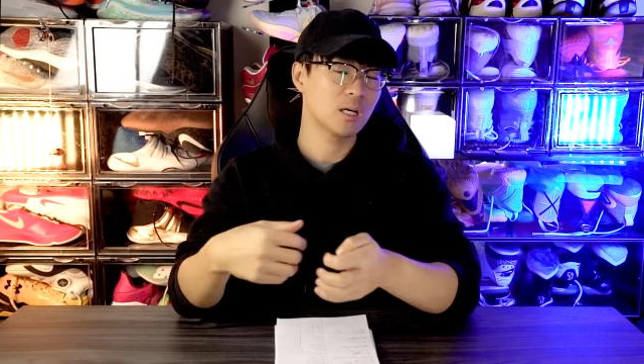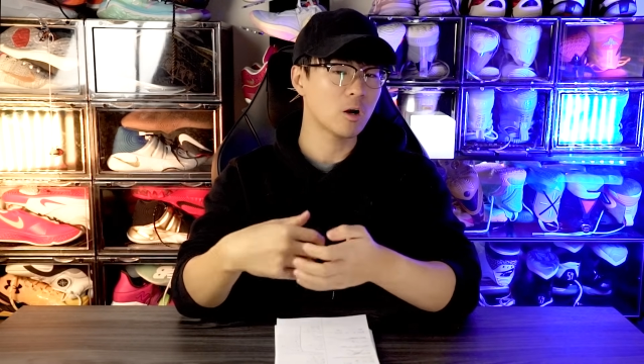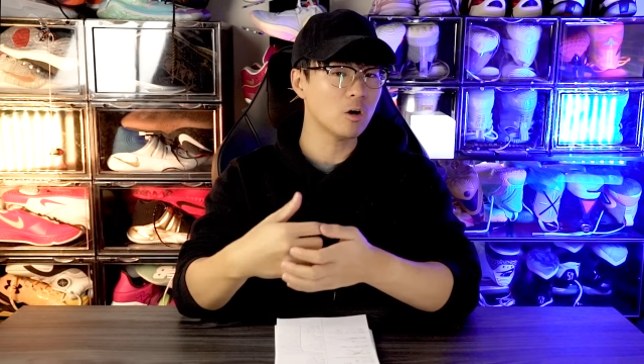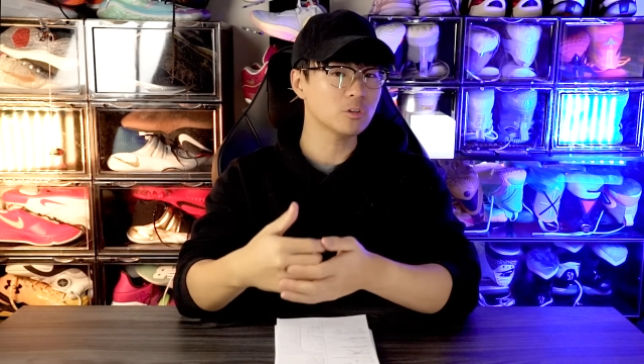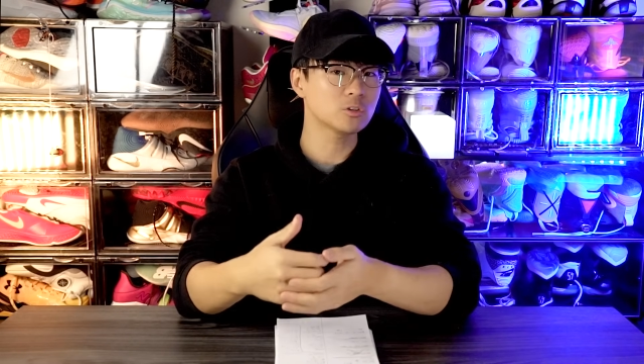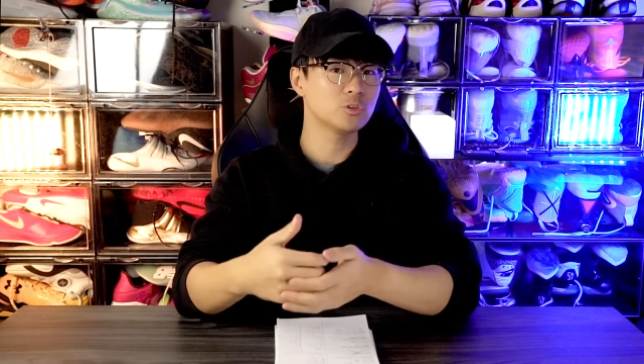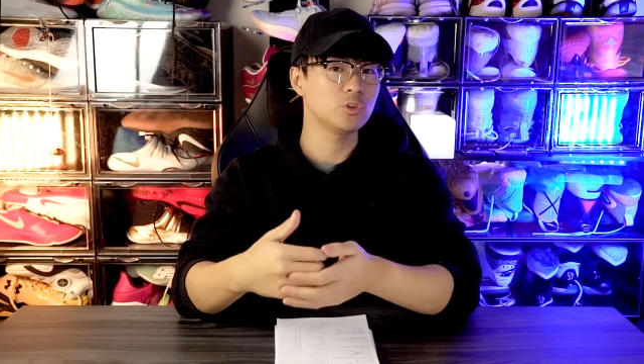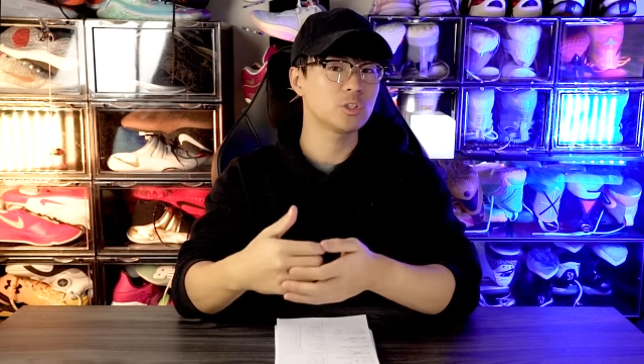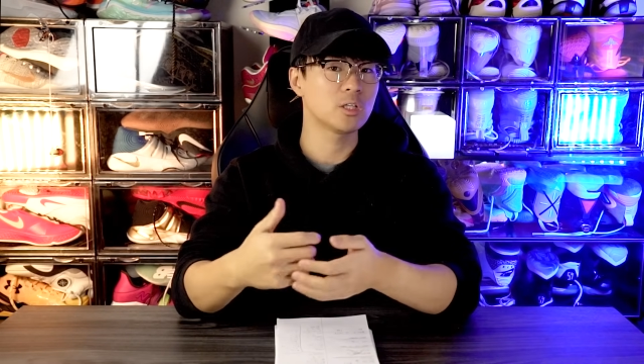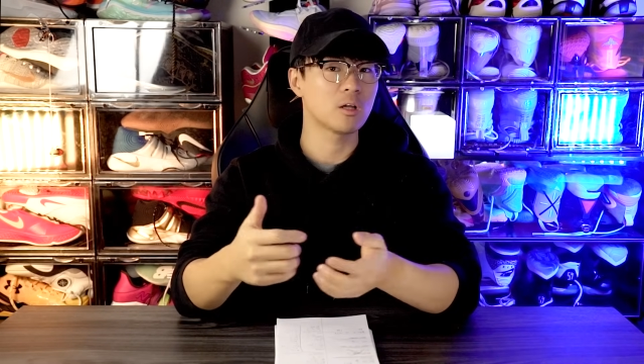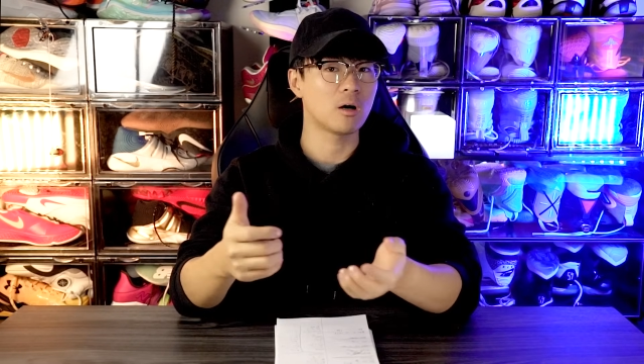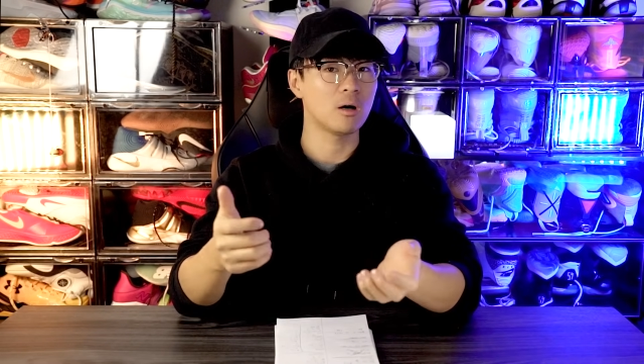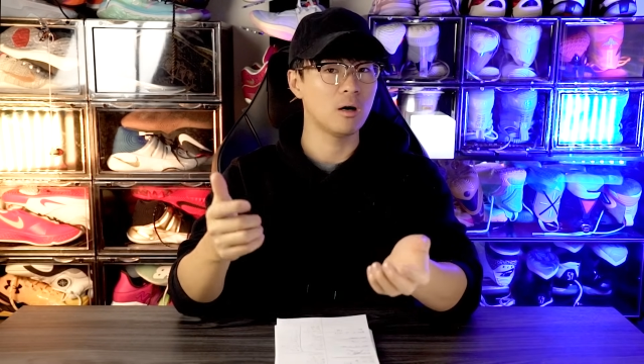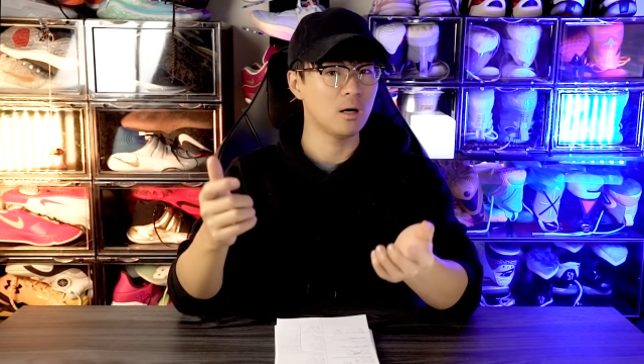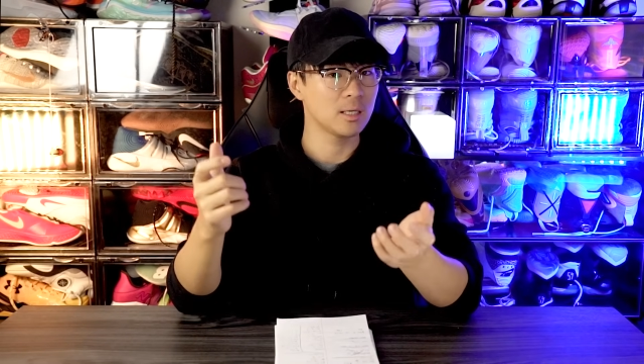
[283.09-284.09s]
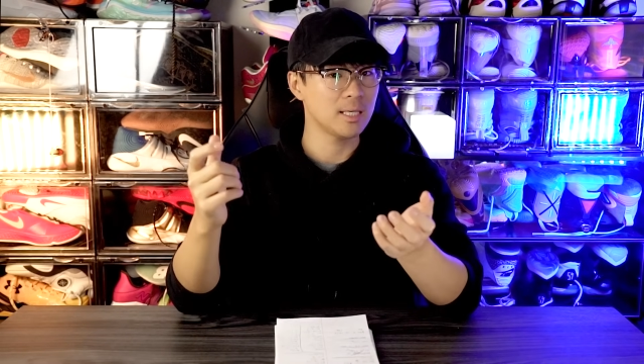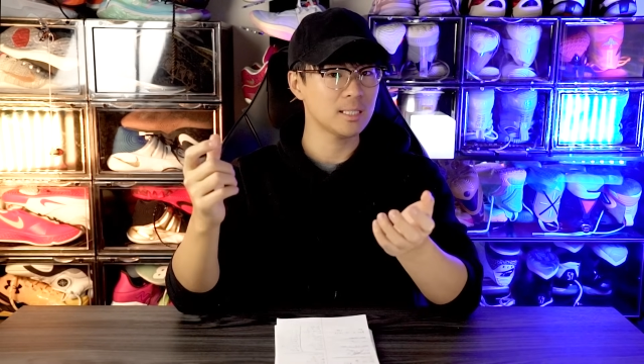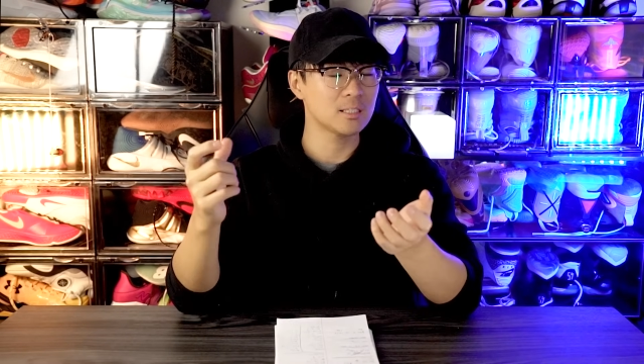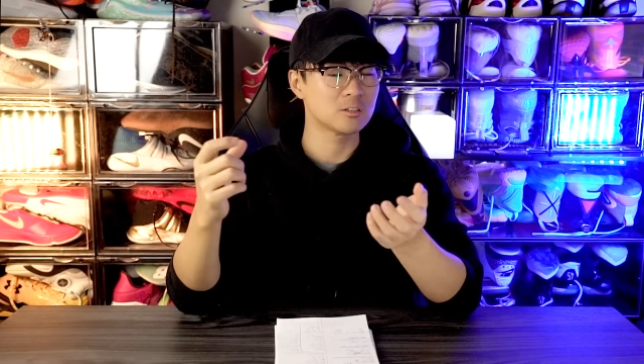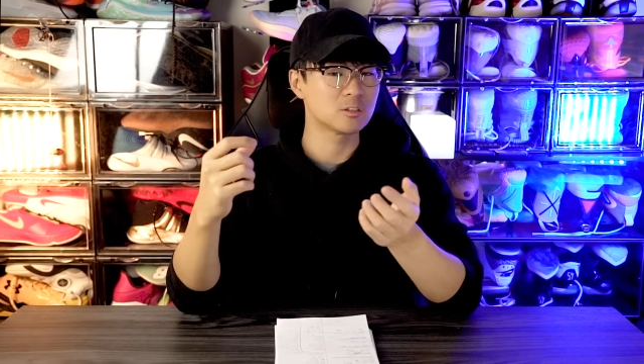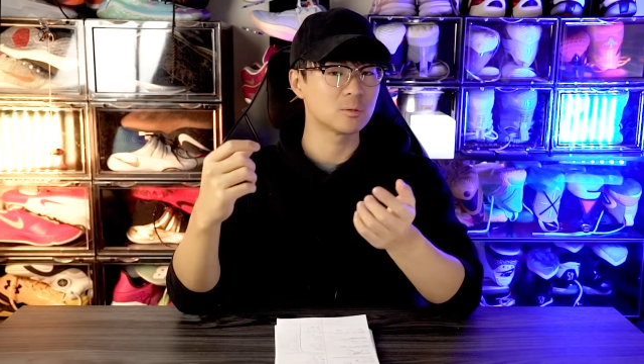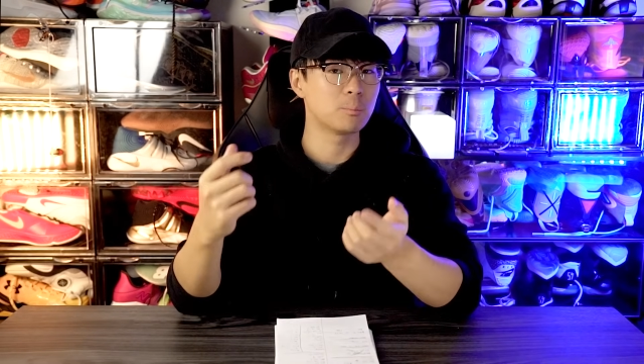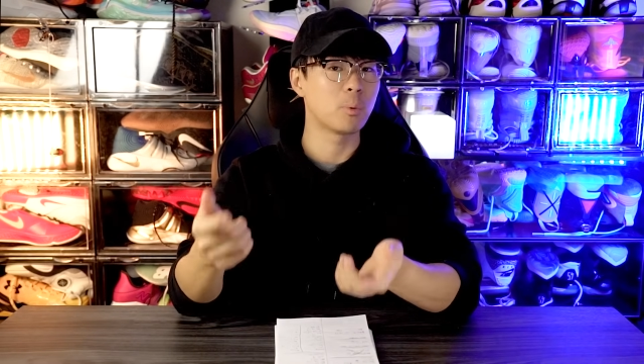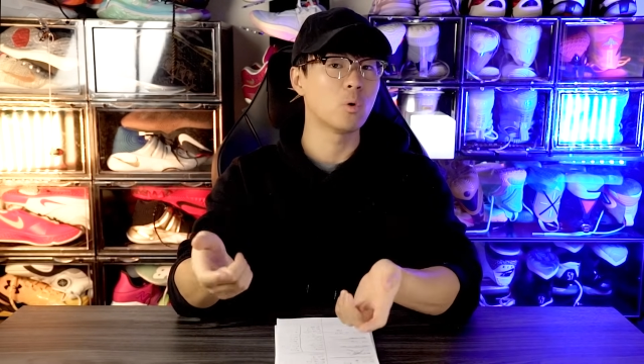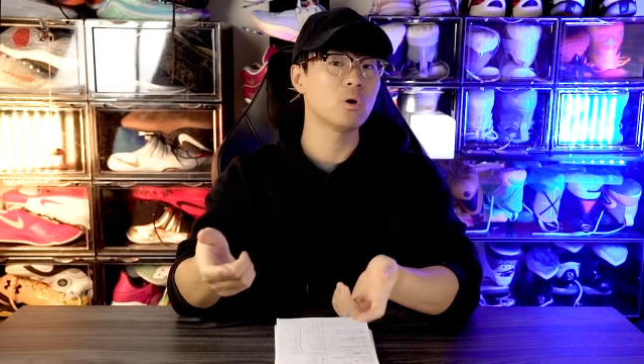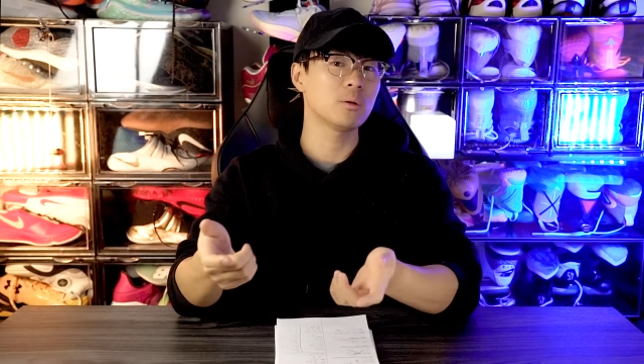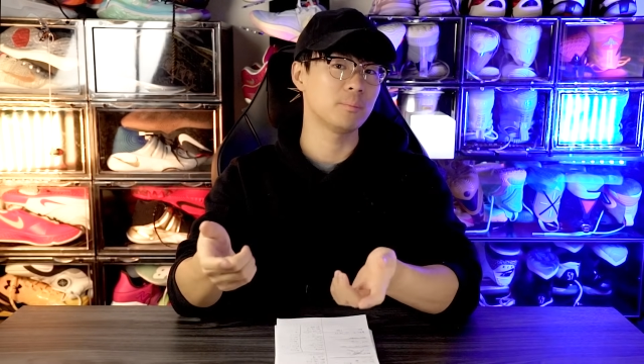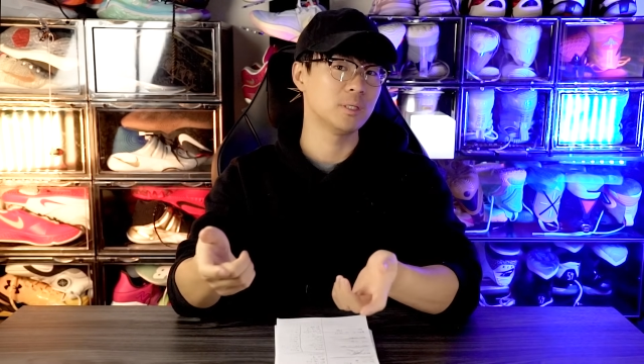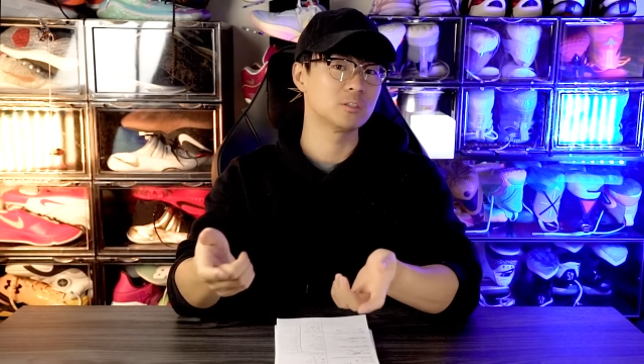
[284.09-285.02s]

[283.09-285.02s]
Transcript: And also you can get the support